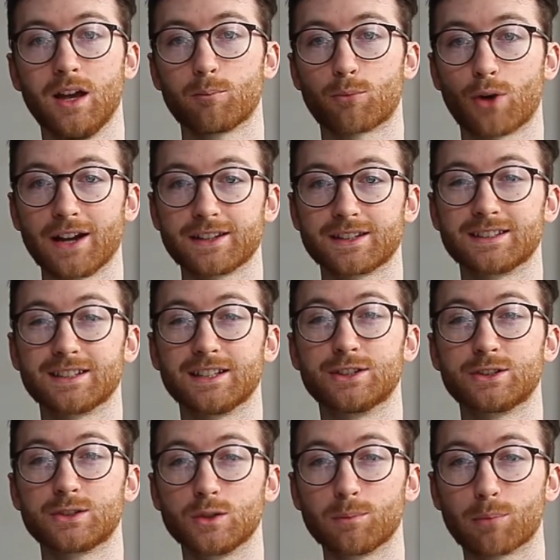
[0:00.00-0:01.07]
practice is
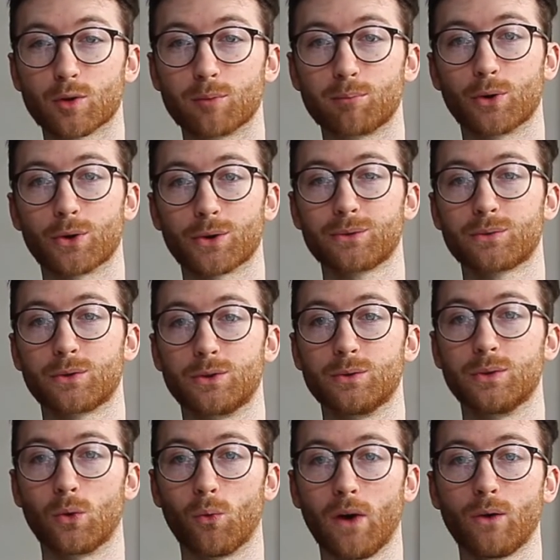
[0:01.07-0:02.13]
super important for
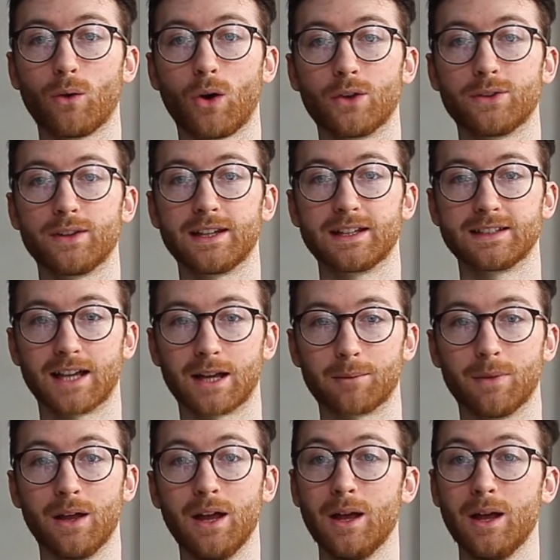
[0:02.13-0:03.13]
doing well on the exam.